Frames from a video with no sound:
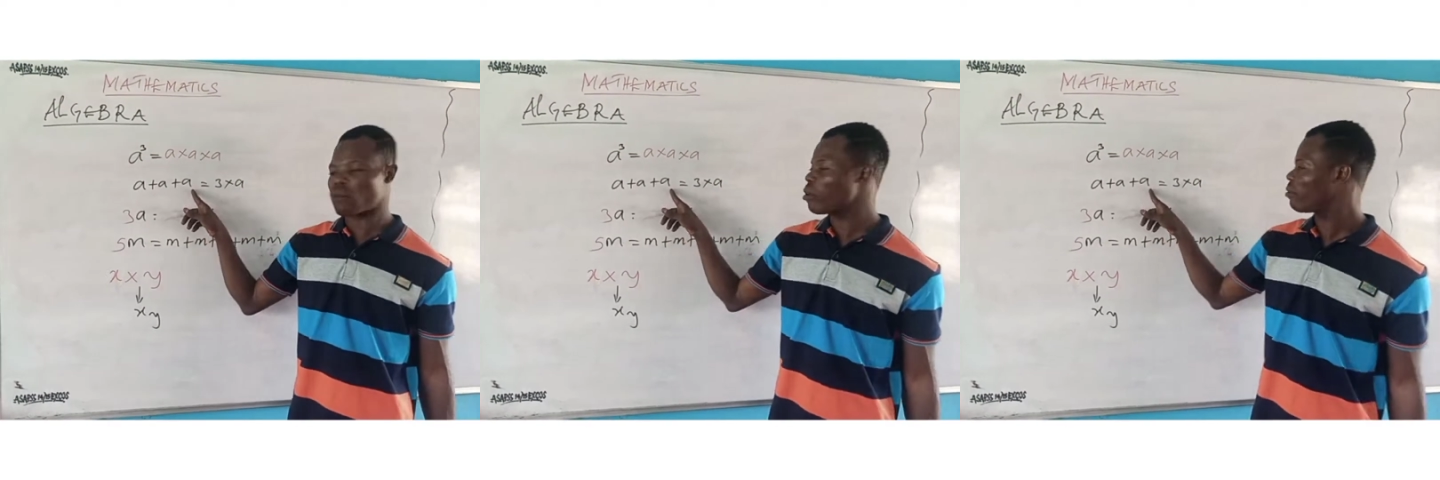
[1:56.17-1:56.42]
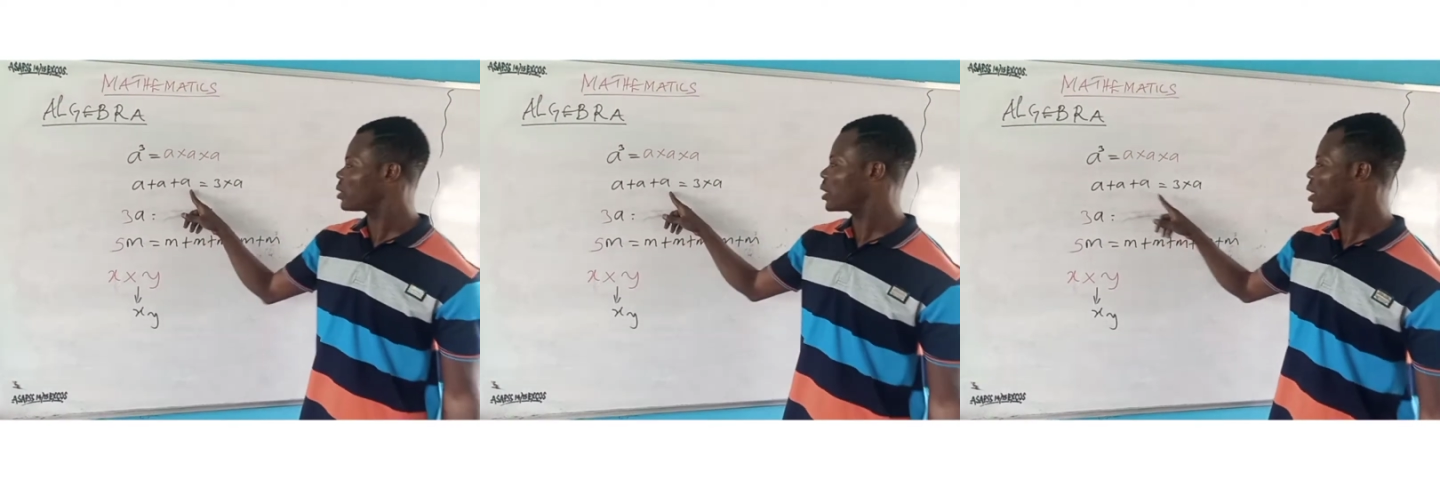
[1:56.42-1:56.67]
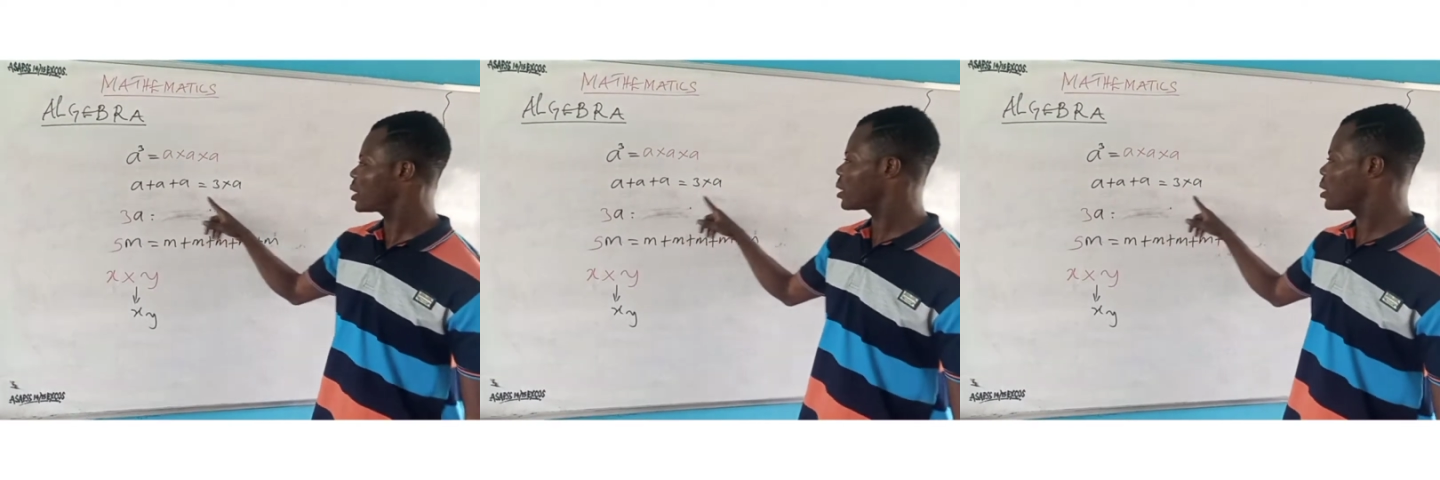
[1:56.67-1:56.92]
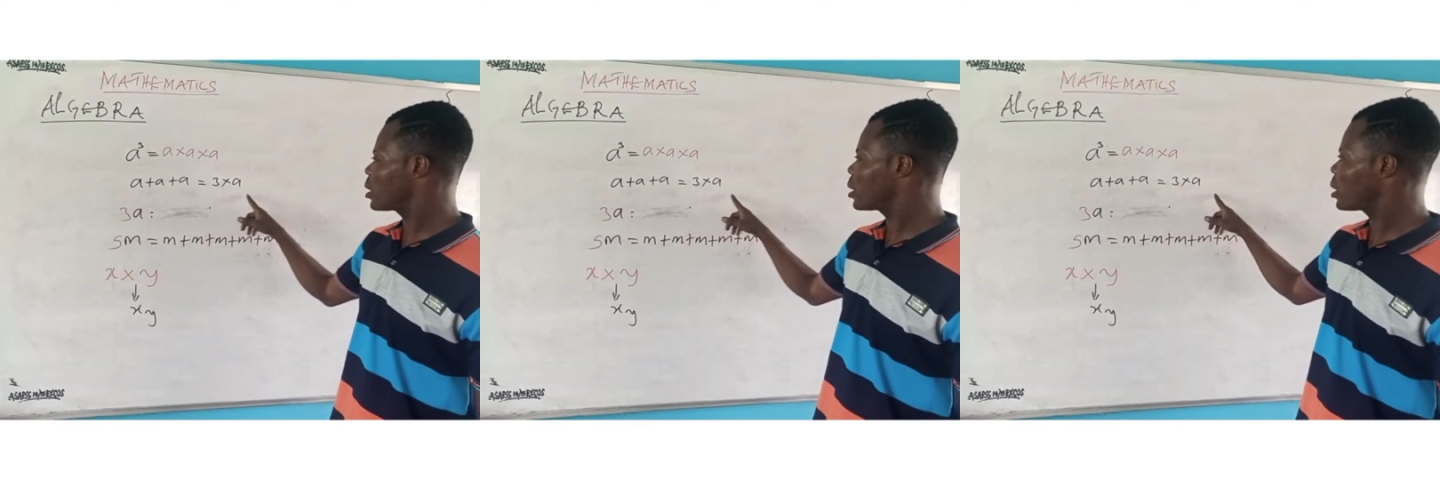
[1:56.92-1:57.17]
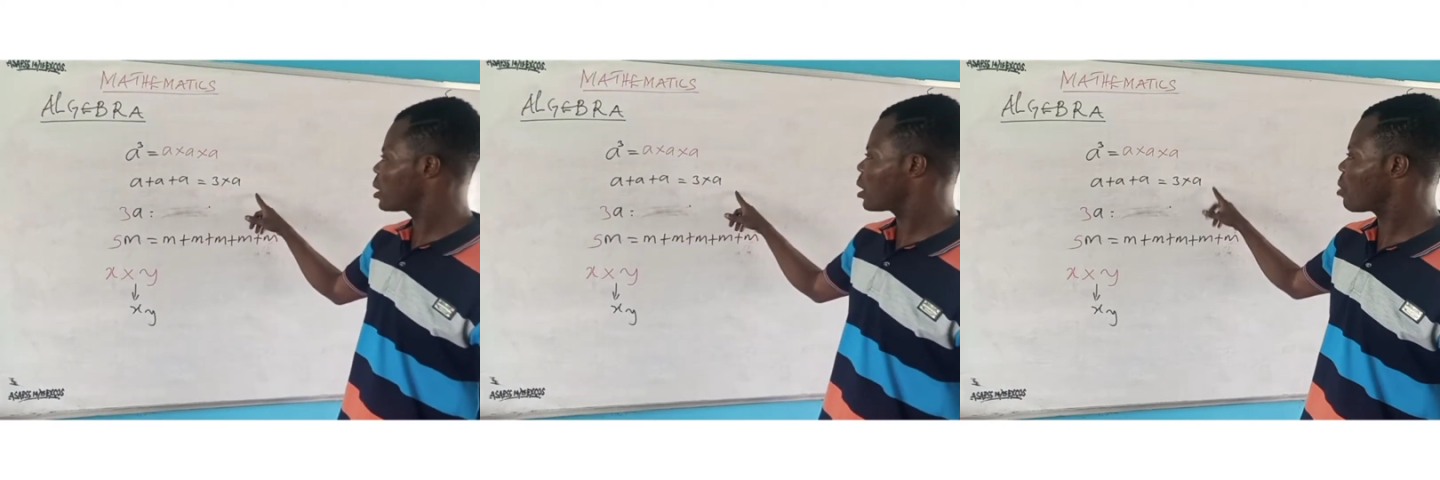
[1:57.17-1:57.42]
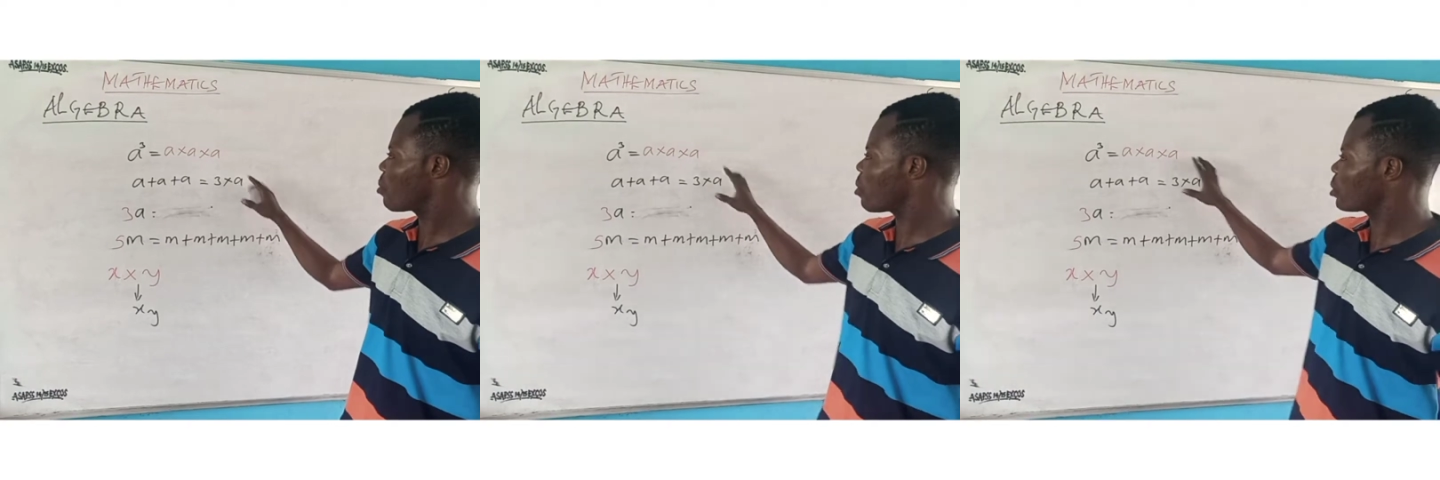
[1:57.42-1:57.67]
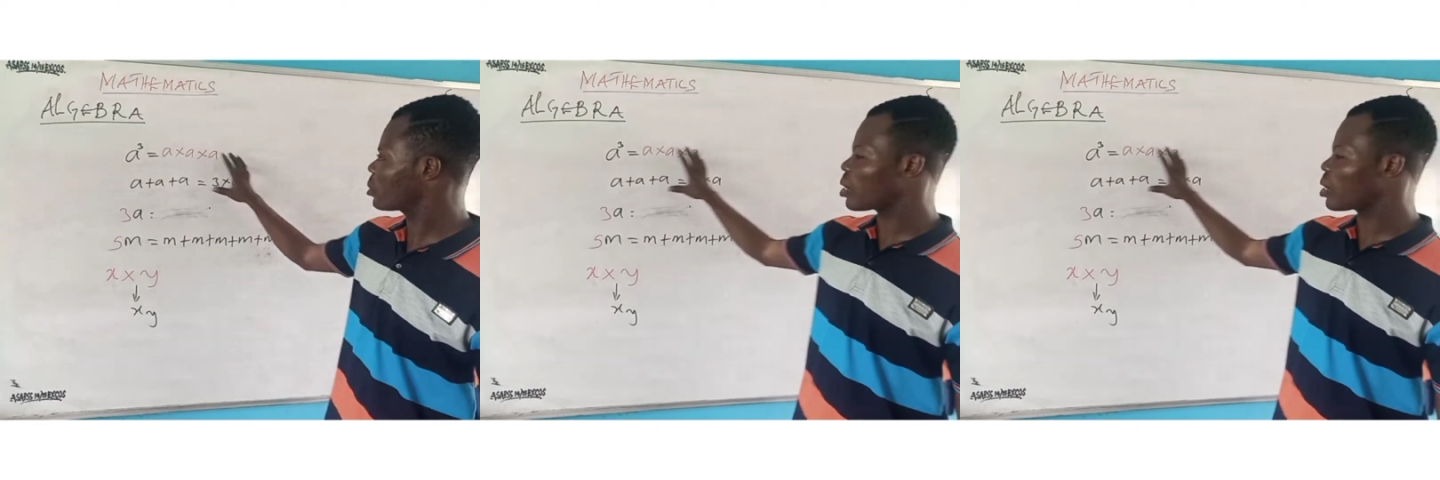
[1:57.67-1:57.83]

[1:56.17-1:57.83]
coefficients, and we also